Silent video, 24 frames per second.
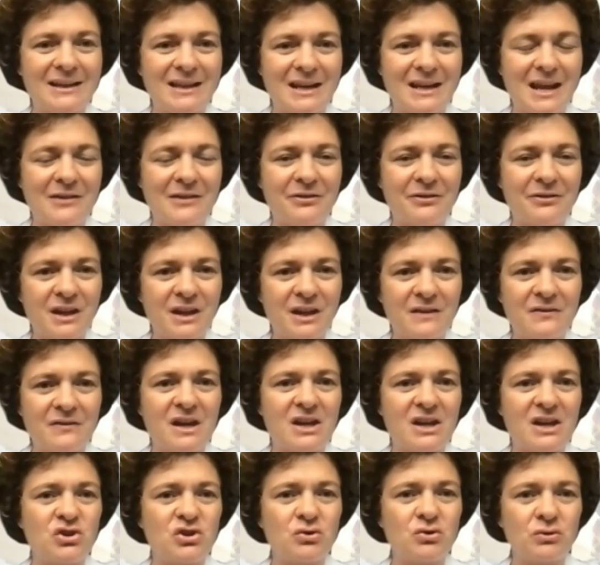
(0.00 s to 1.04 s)
And I think they
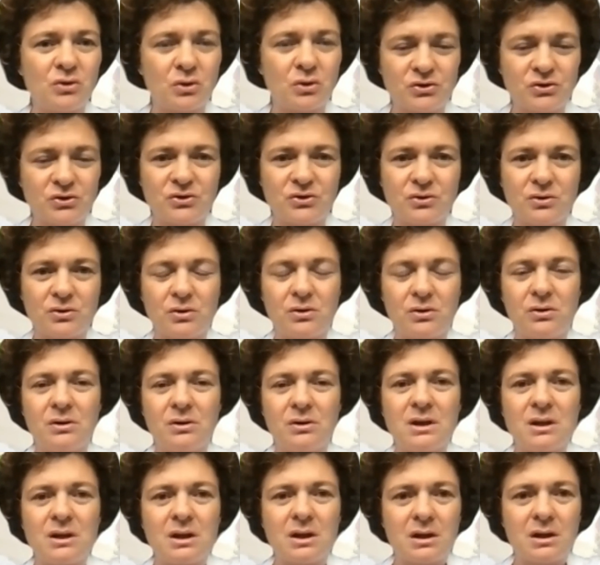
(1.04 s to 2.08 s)
should also
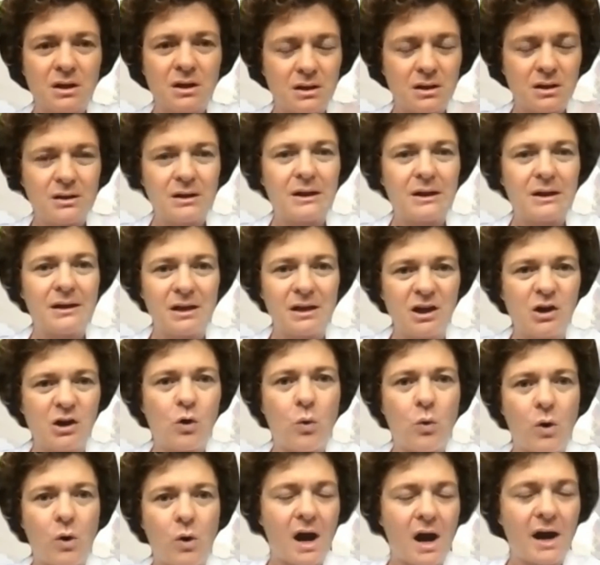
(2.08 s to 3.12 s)

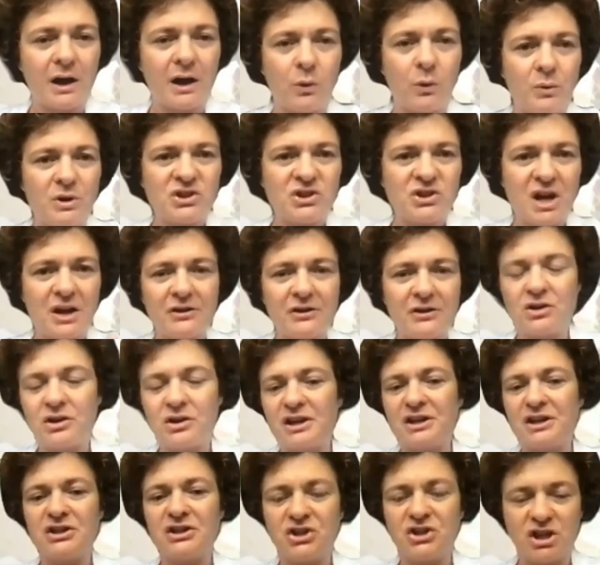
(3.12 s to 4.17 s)
inquire which are the
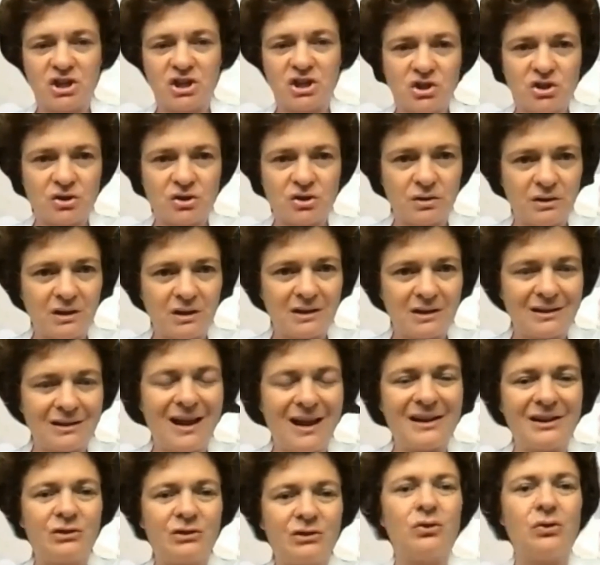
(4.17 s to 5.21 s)
organizations that,
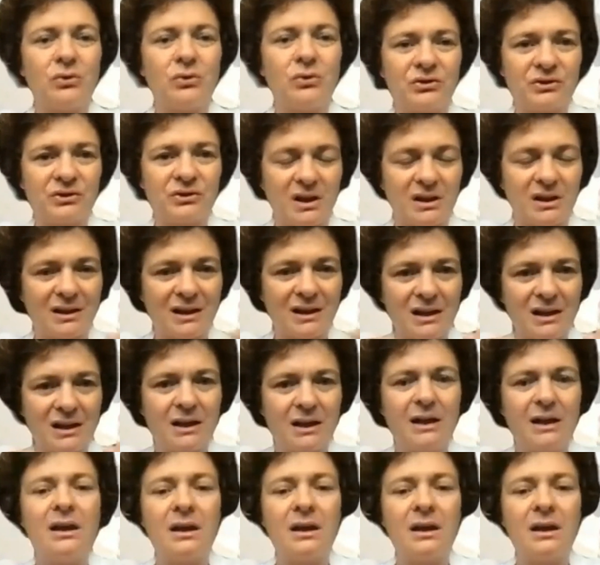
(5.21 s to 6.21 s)
like Tostand, really